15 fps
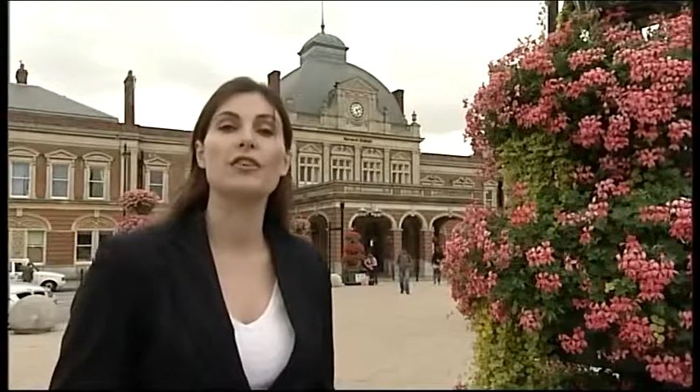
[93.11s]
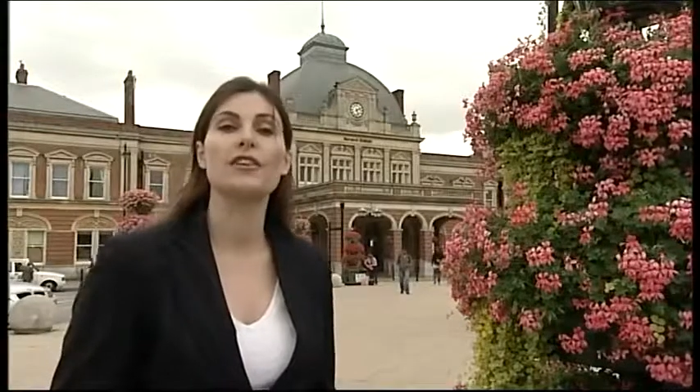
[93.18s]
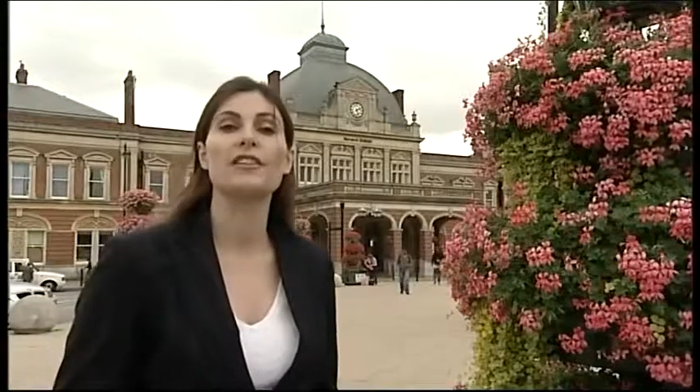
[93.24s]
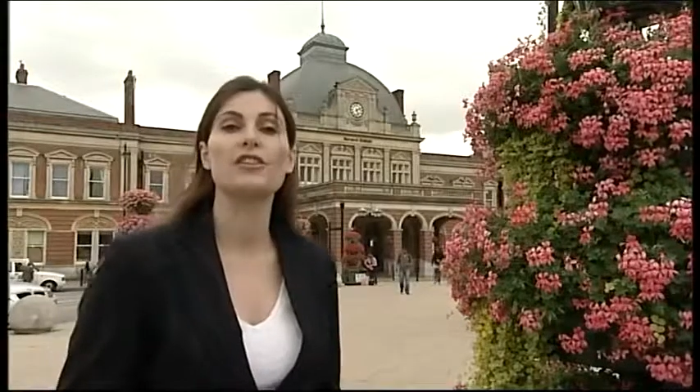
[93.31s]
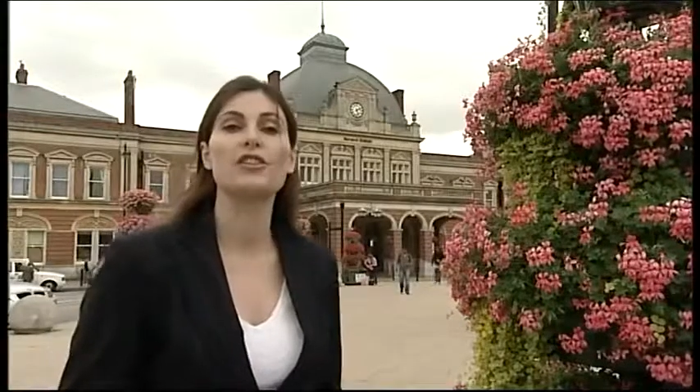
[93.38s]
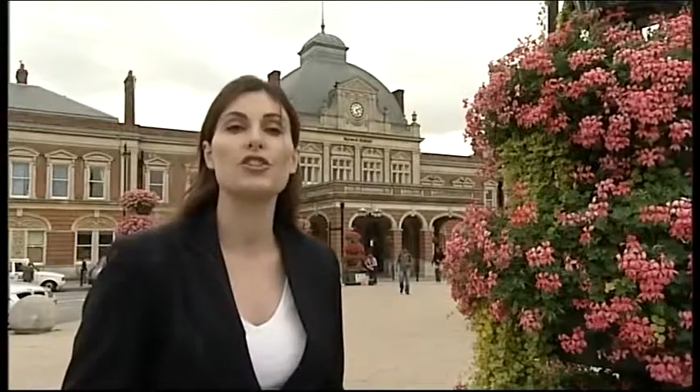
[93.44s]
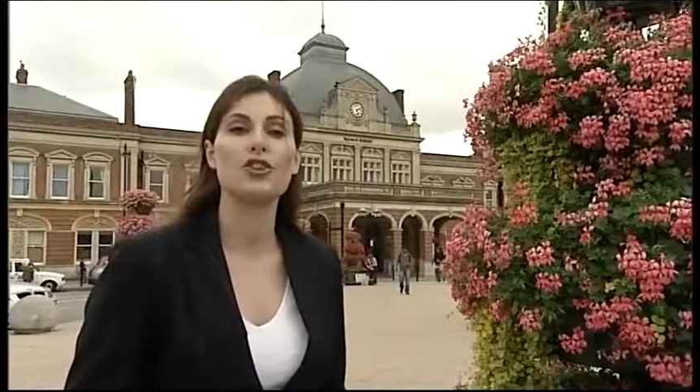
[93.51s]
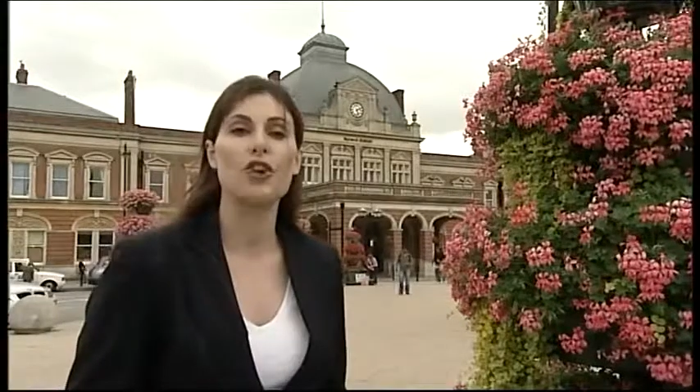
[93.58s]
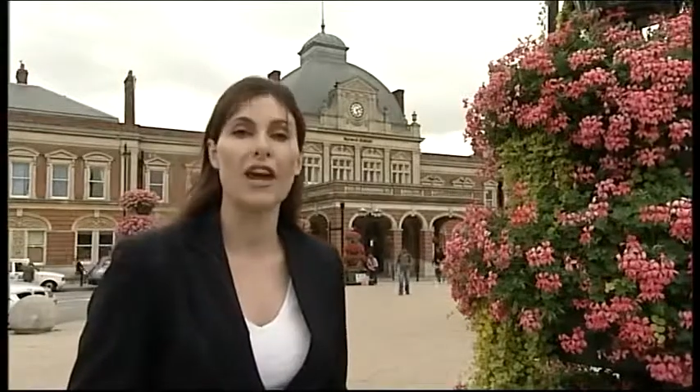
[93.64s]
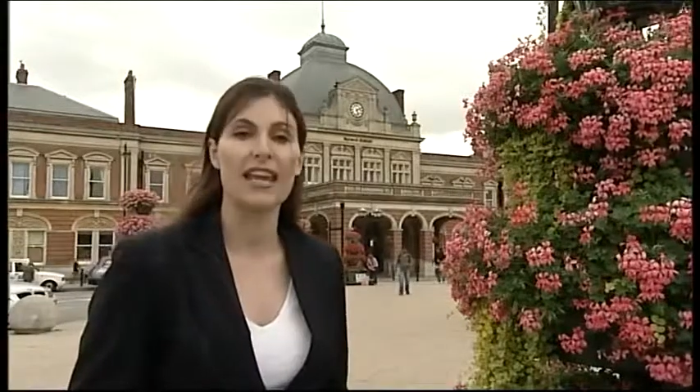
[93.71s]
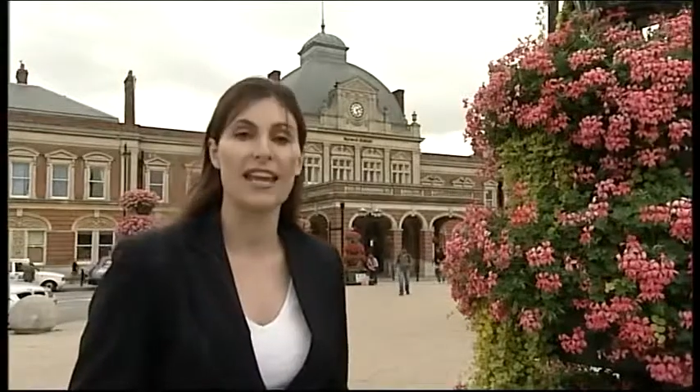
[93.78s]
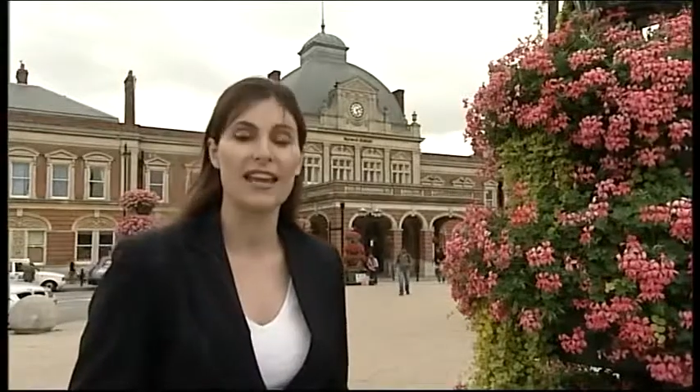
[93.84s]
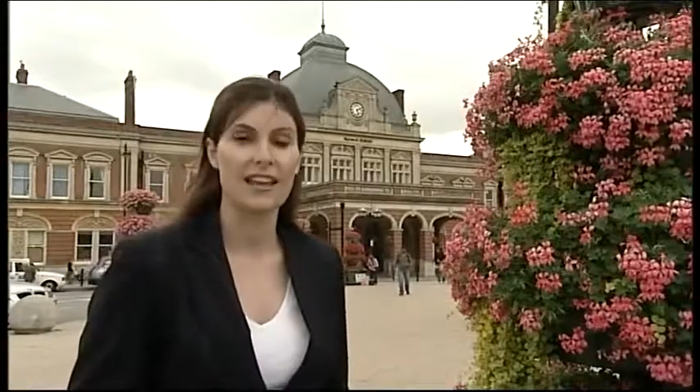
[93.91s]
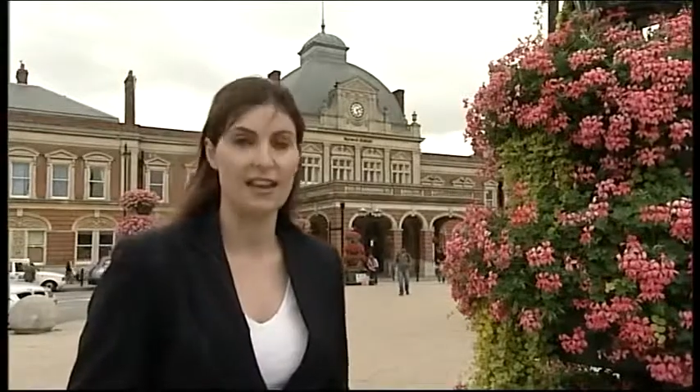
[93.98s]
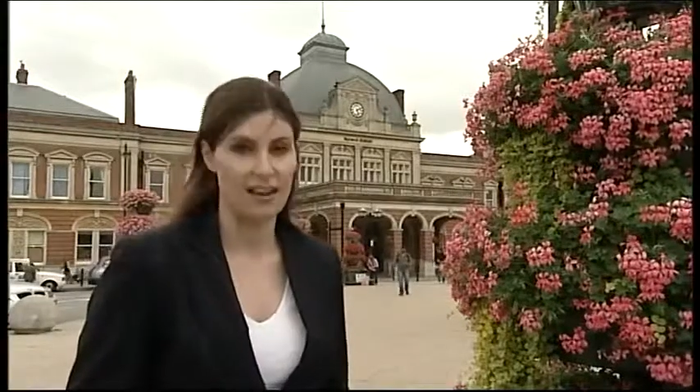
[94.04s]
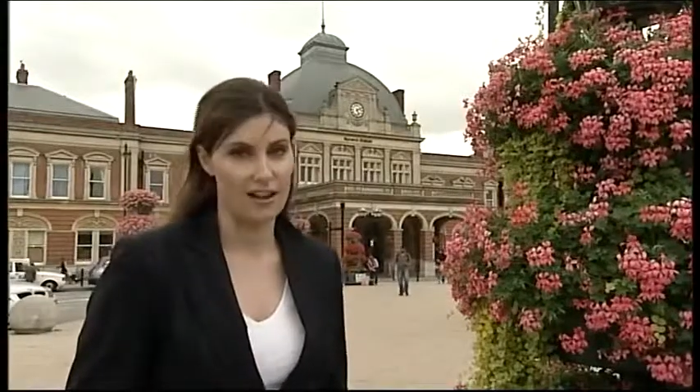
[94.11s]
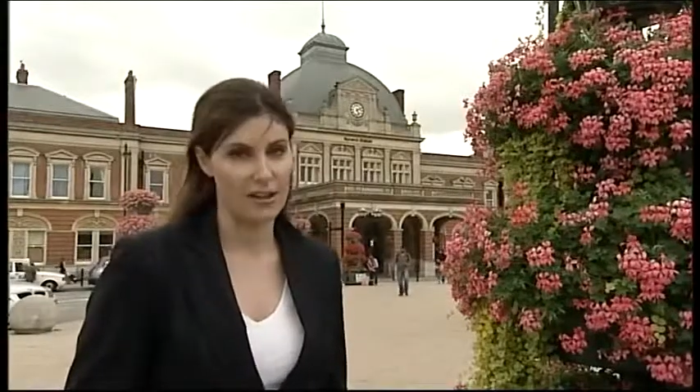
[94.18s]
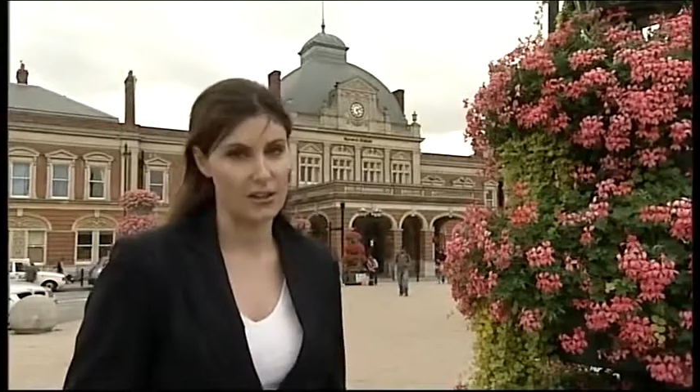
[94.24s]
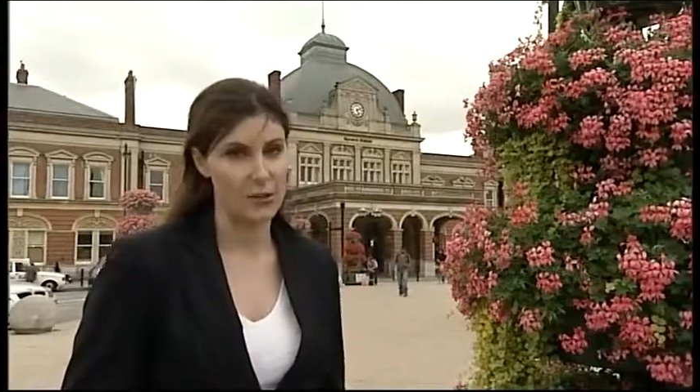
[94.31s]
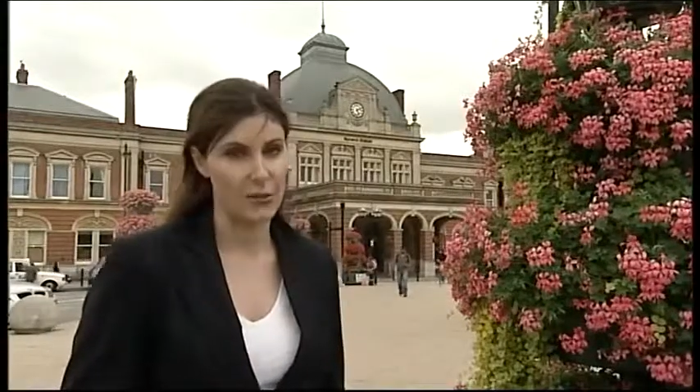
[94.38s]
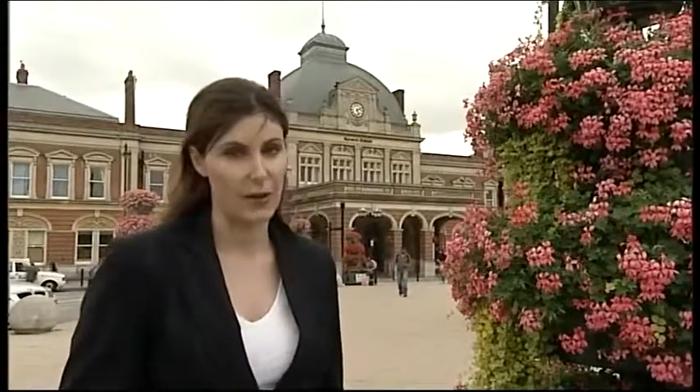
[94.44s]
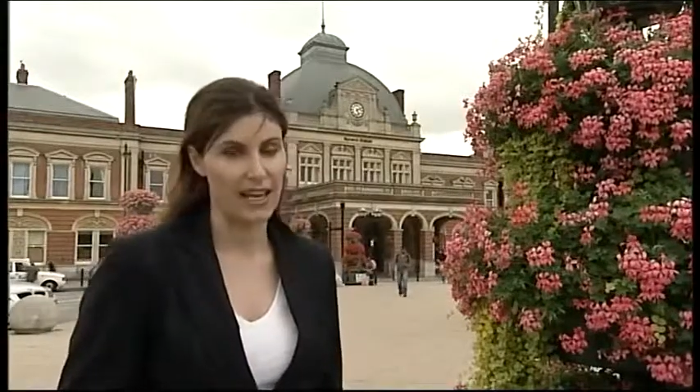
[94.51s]
during the strike
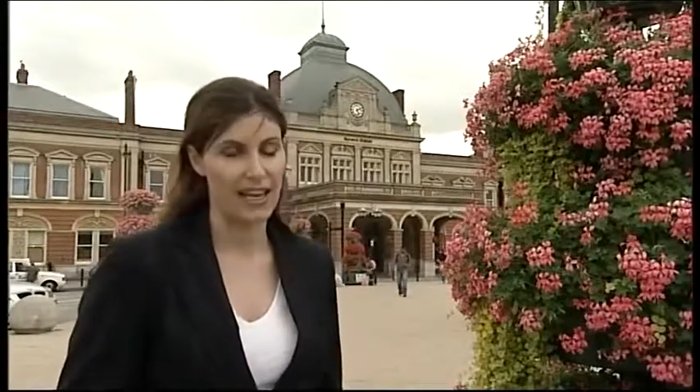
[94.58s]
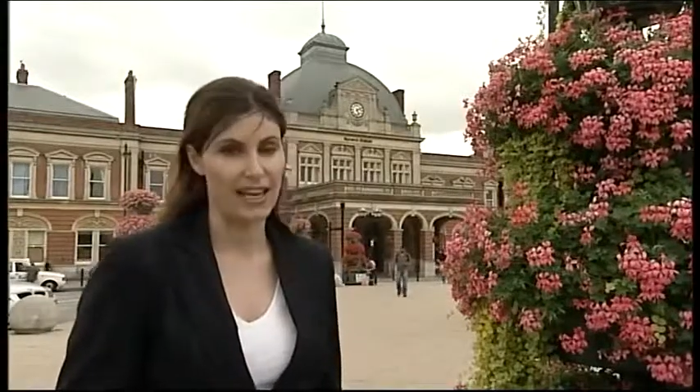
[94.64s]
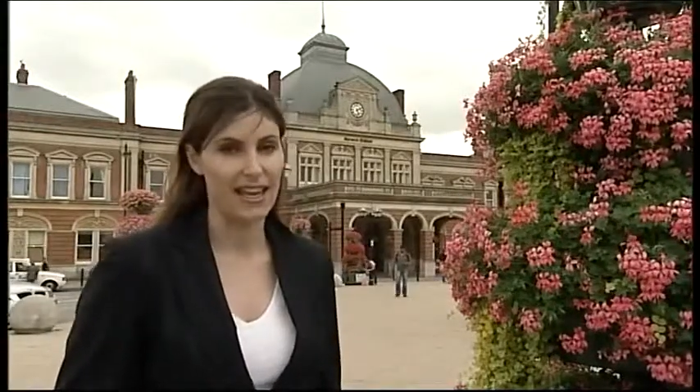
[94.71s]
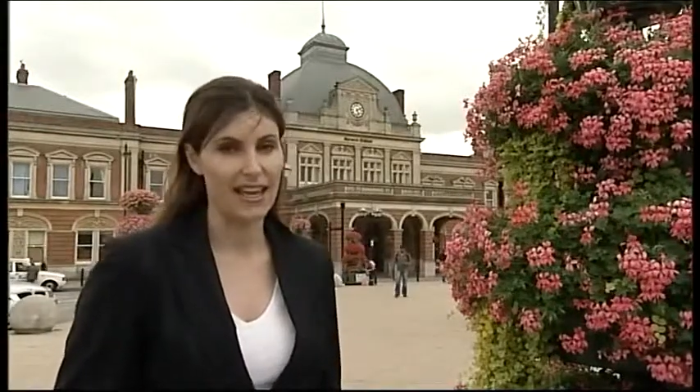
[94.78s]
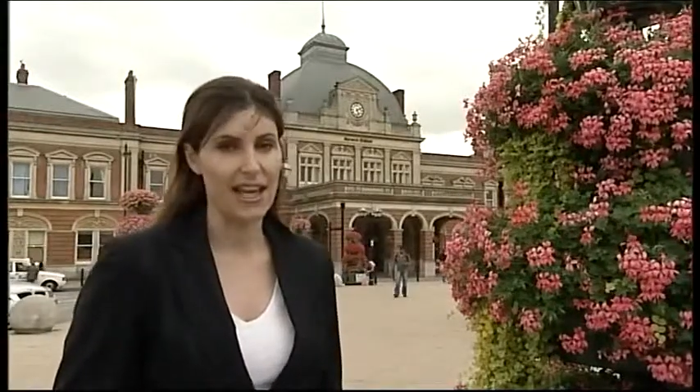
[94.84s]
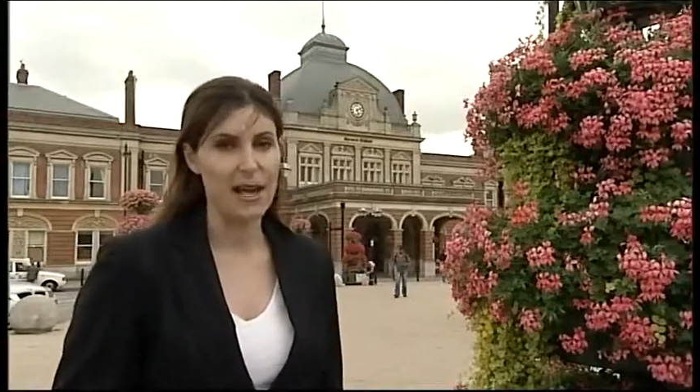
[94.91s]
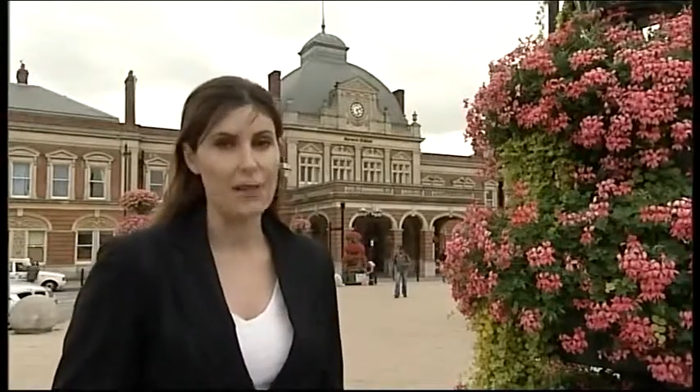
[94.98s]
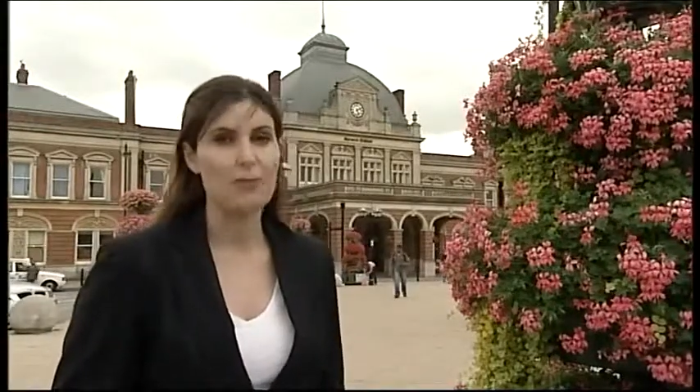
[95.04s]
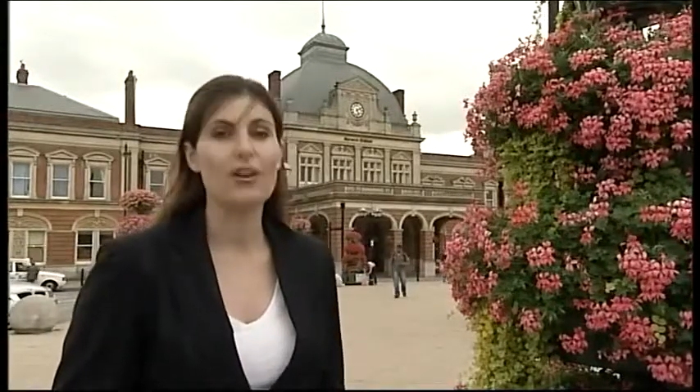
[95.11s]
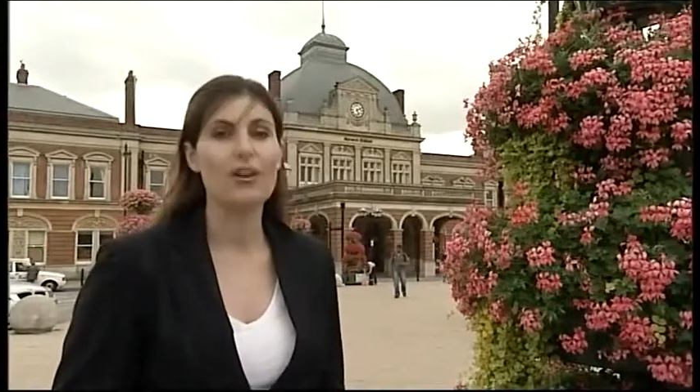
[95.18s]
last week.